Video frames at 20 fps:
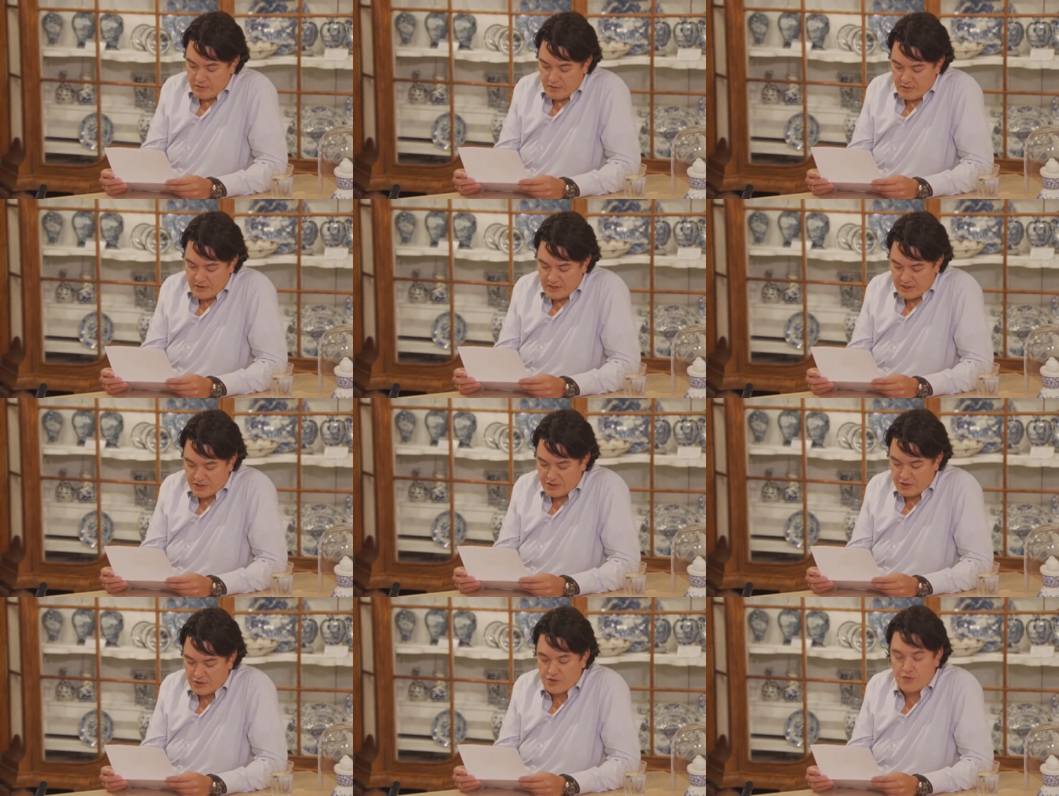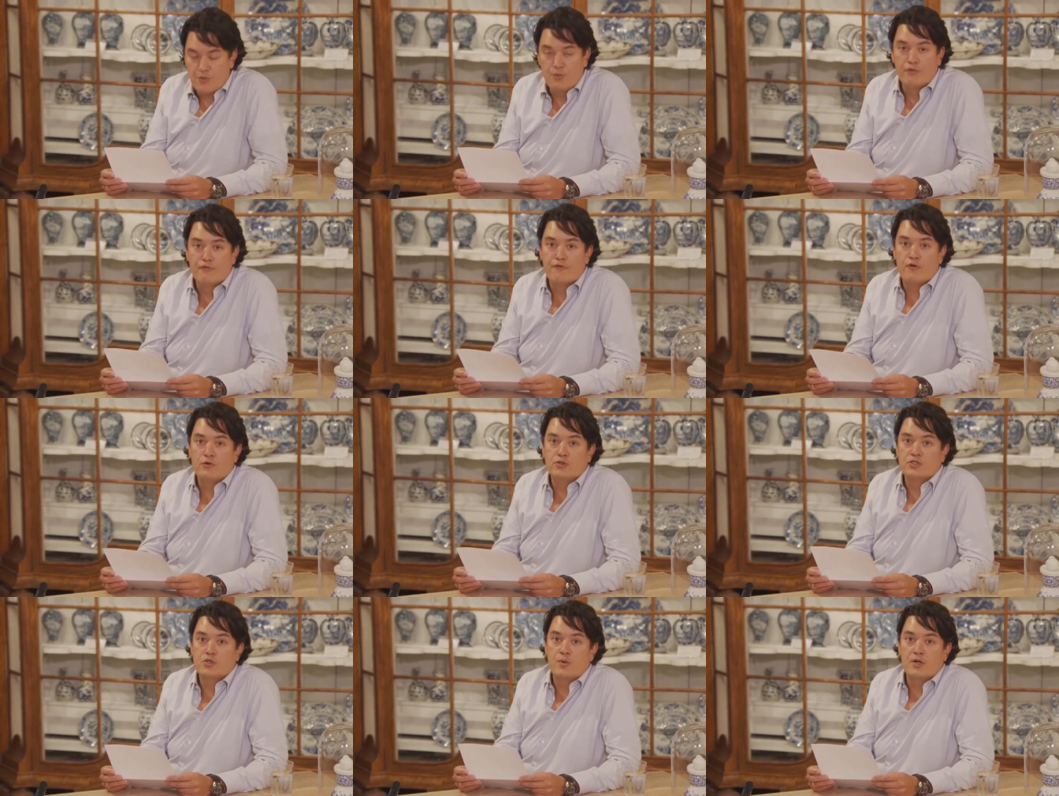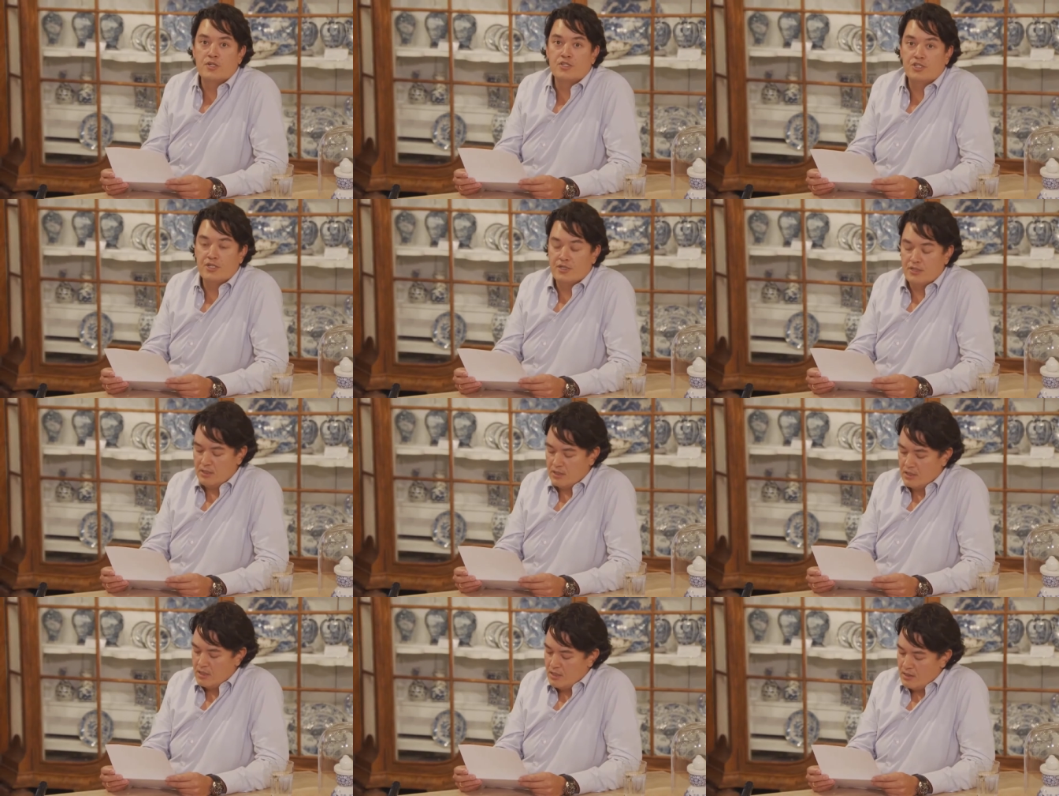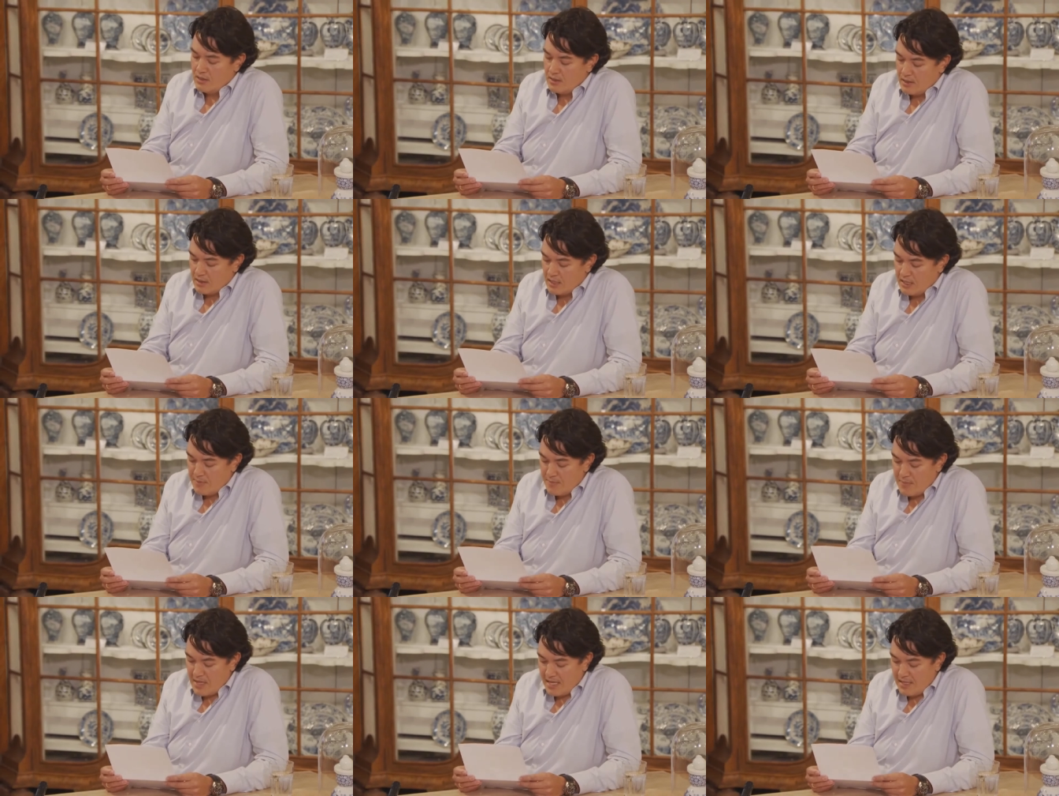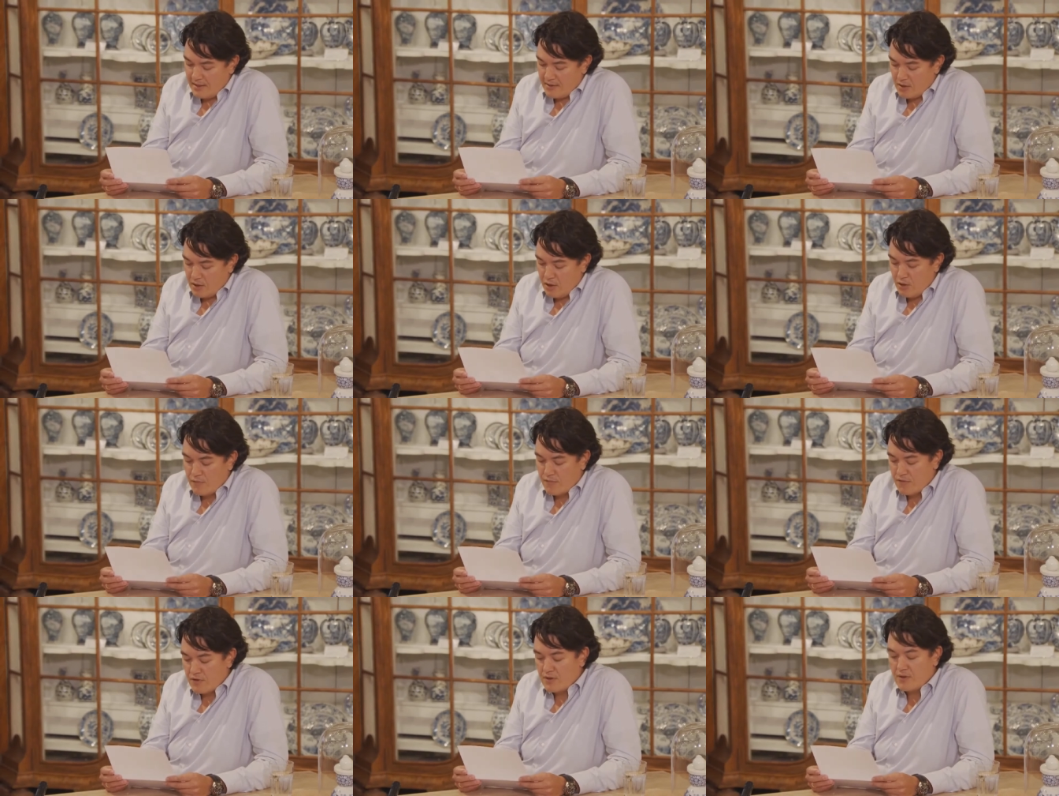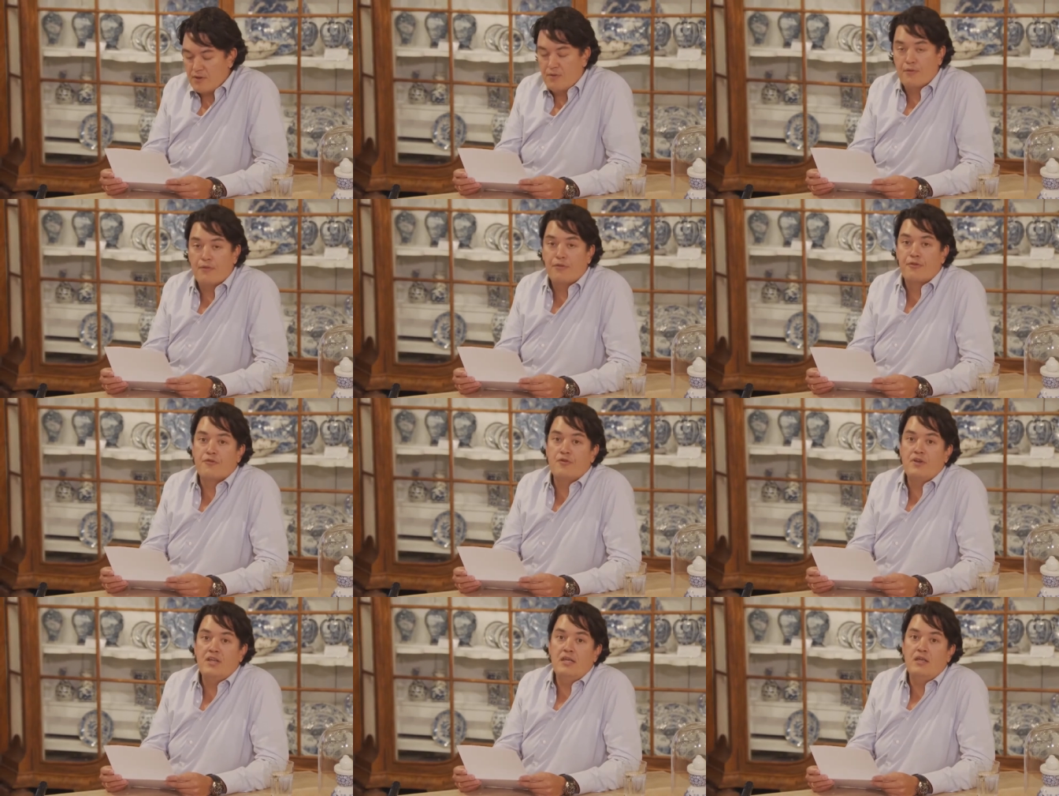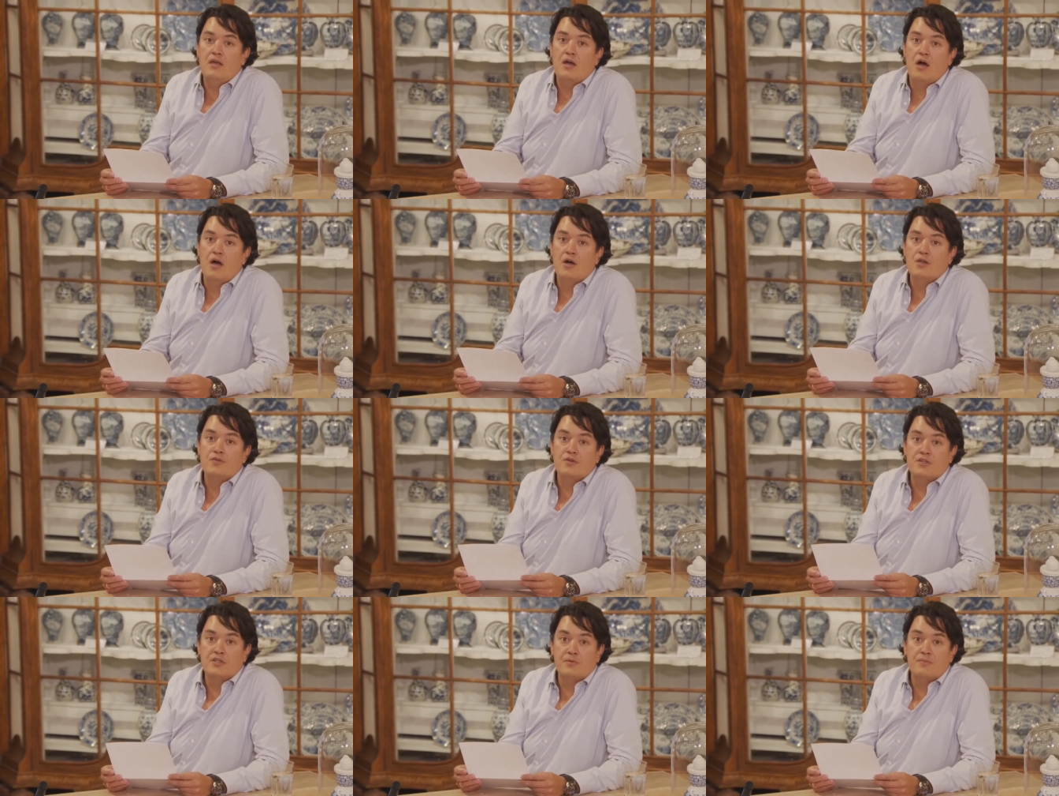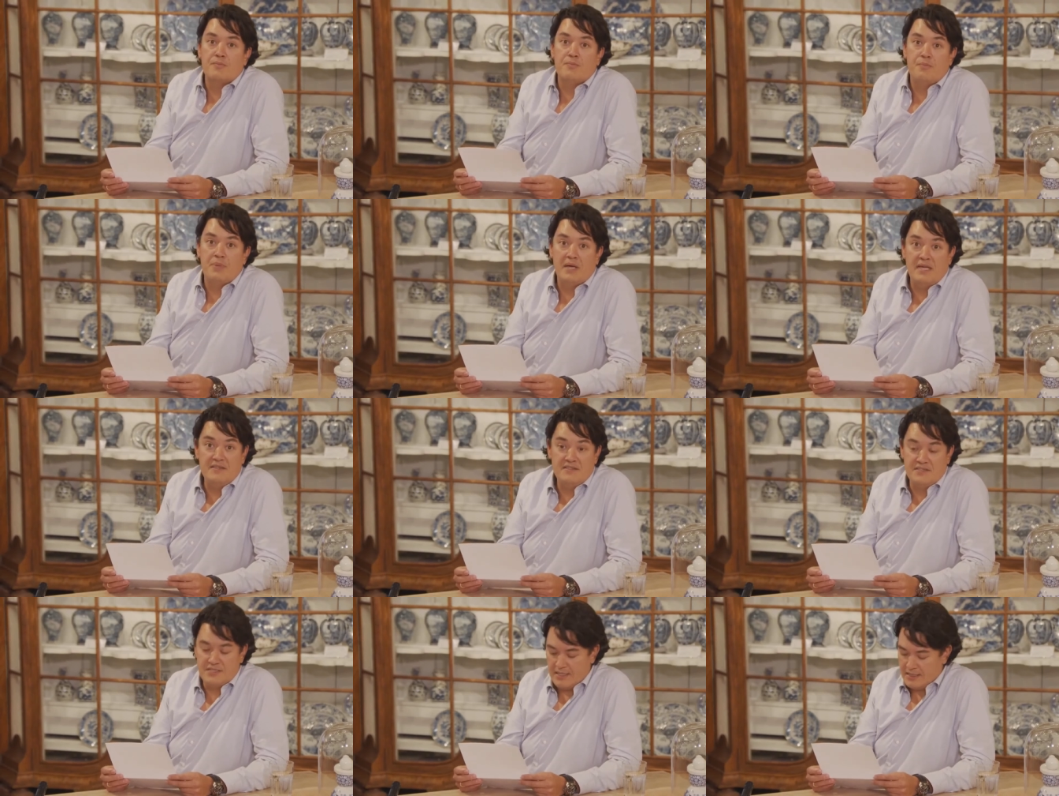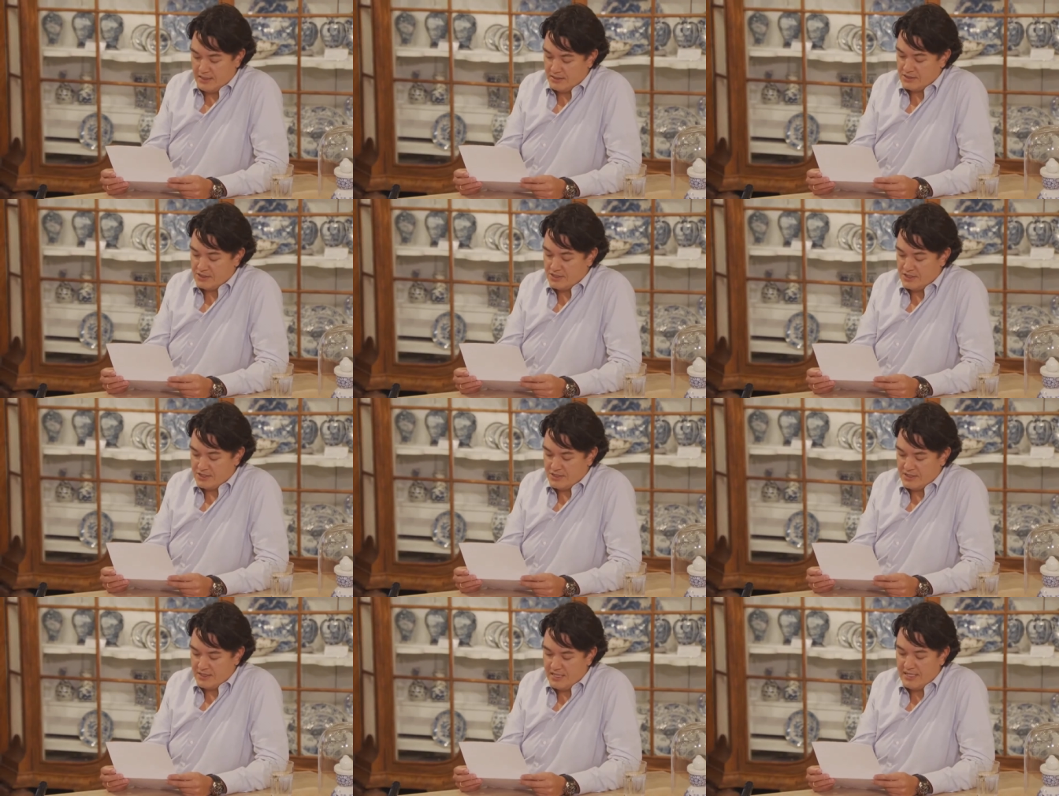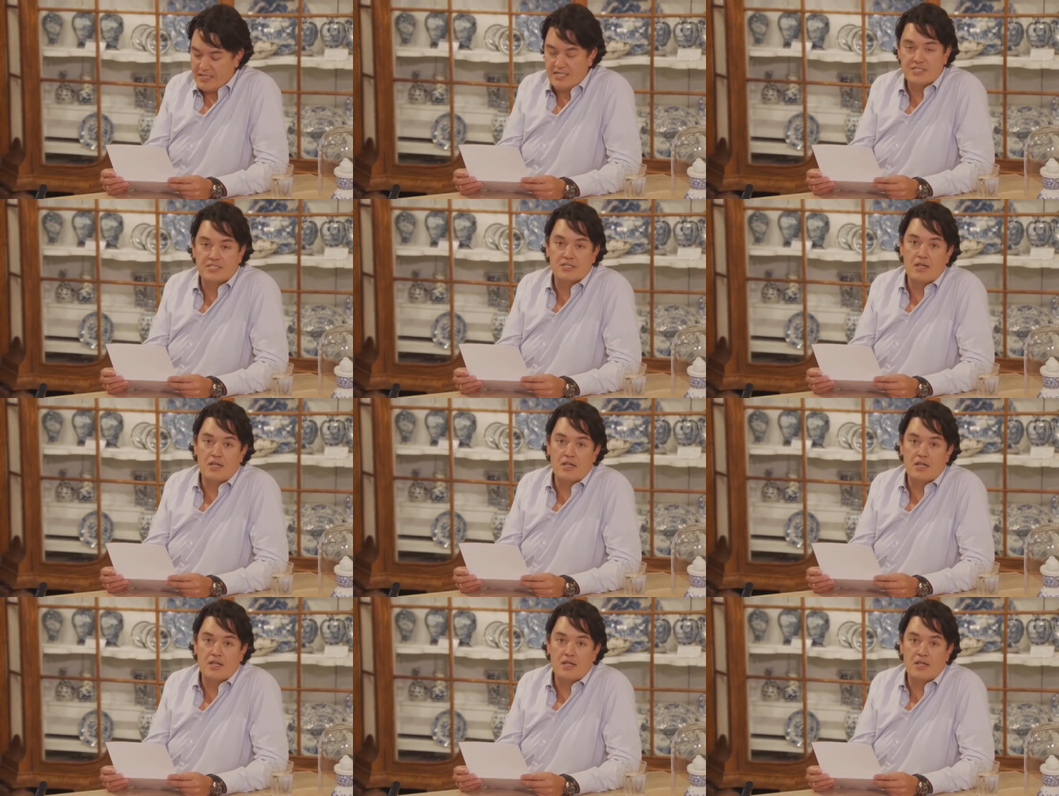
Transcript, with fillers: this is a true or false question, he made over 300 paintings in his